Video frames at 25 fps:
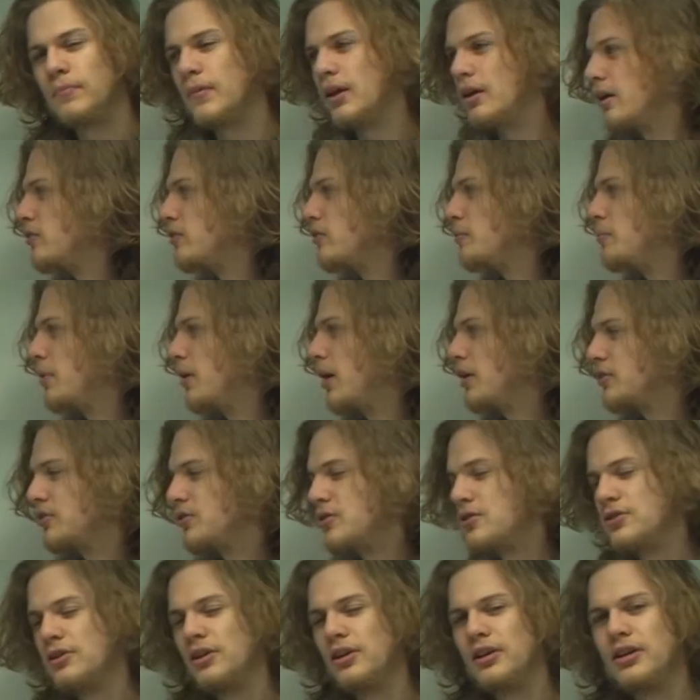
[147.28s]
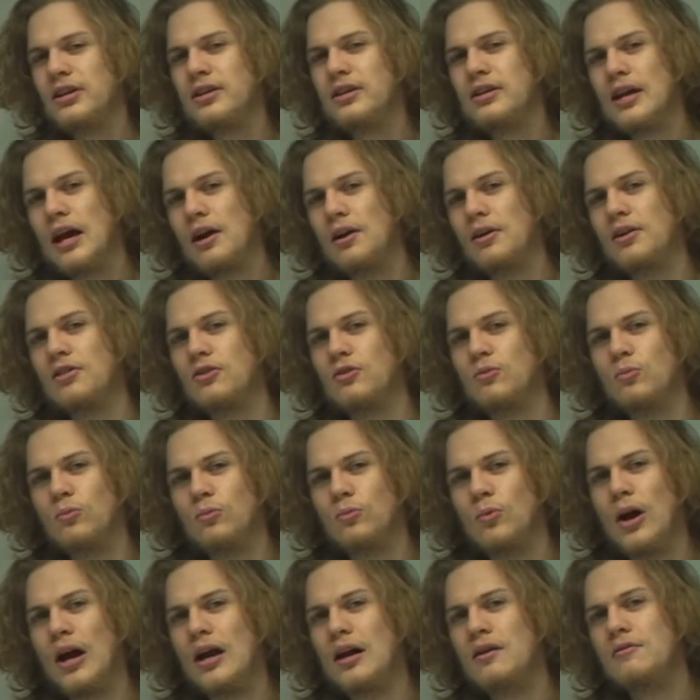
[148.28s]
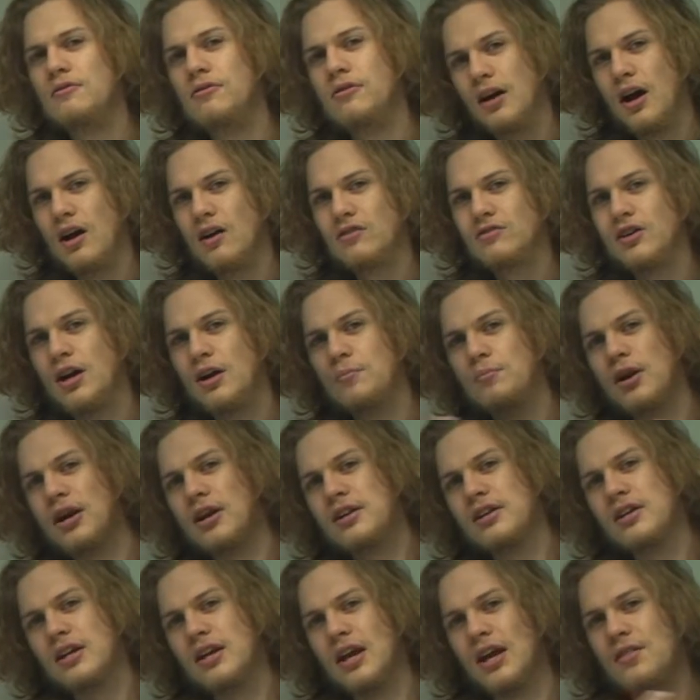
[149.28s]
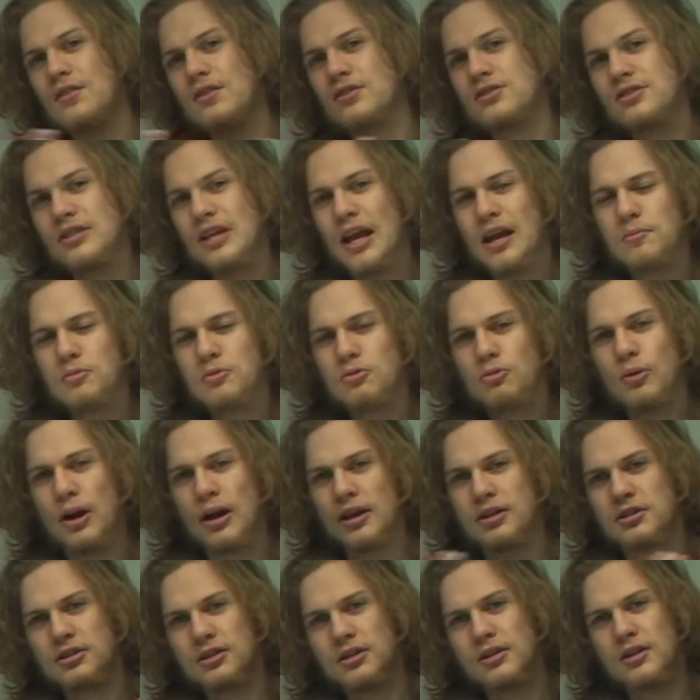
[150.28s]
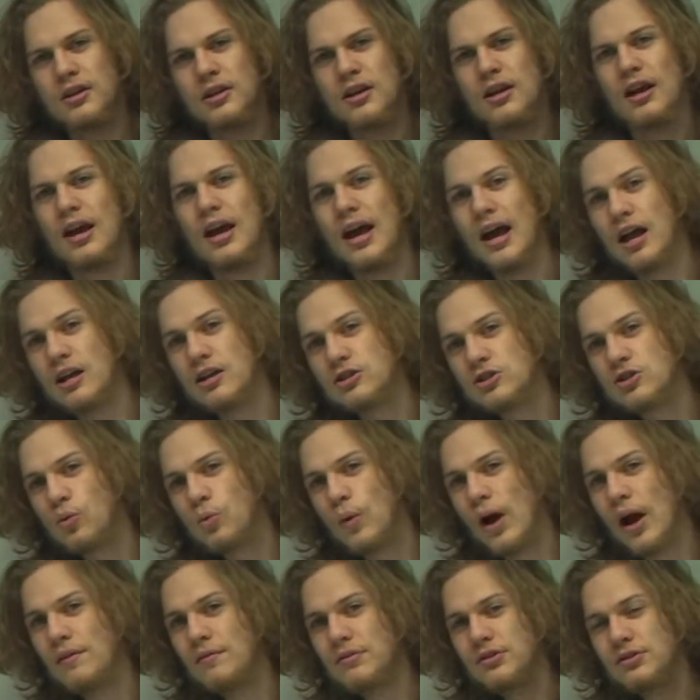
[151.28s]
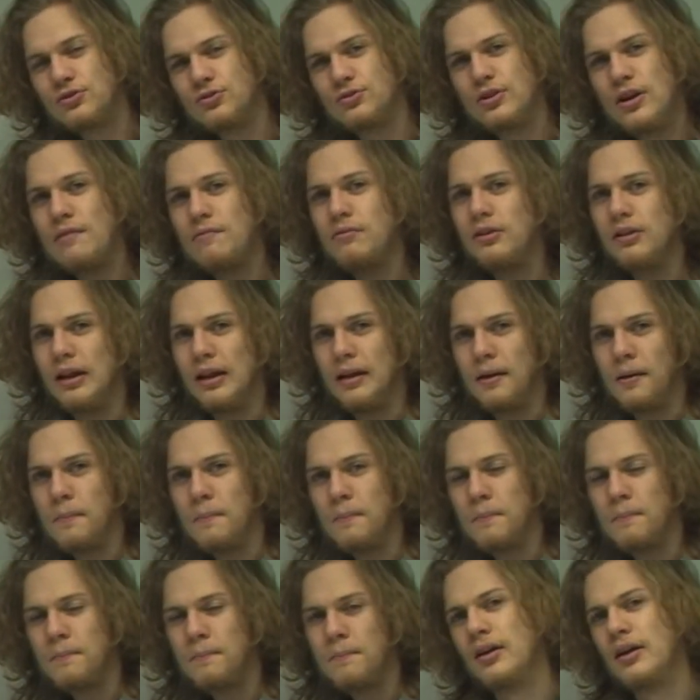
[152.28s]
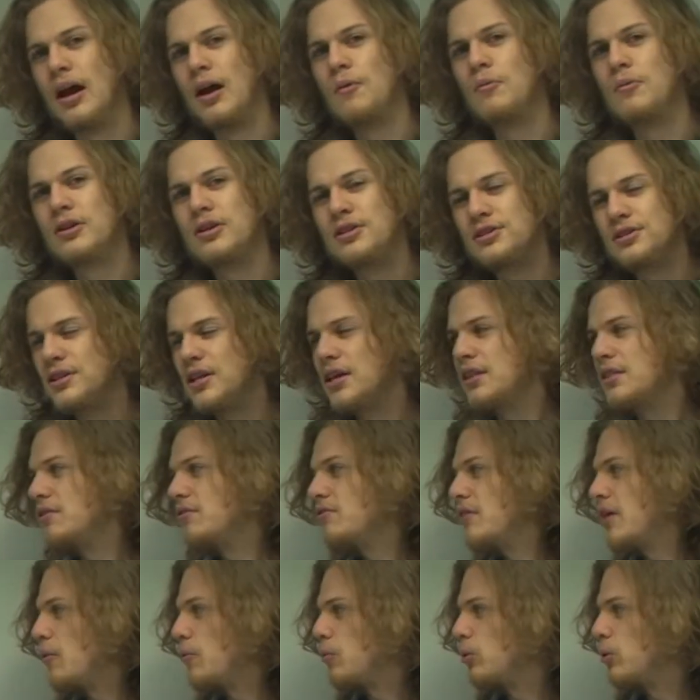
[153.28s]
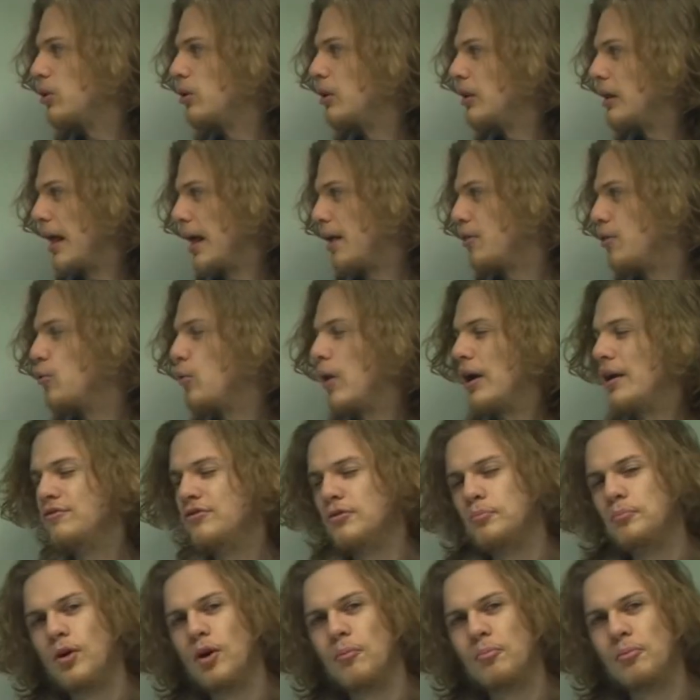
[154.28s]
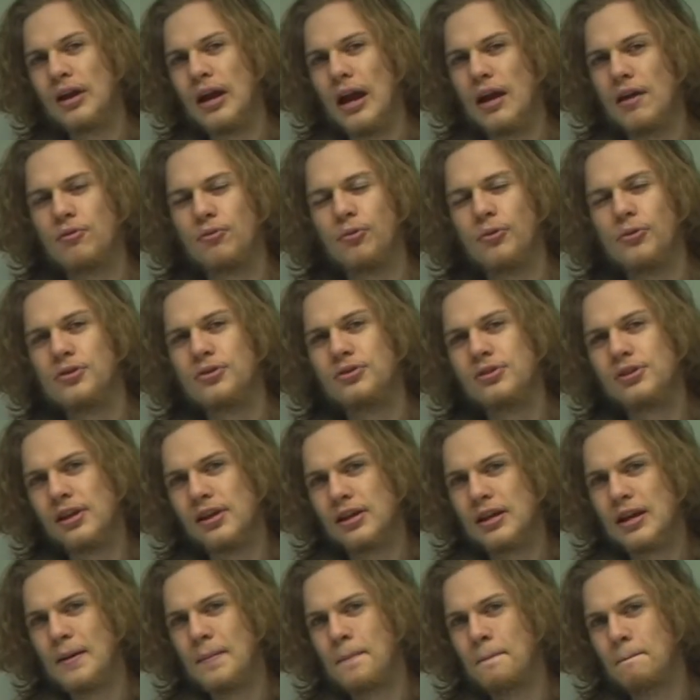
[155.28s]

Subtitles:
The parts of the slinky carrying the wave are vibrating in the same direction as the wave is traveling. And we can see that that will allow the wave to propagate through the slinky.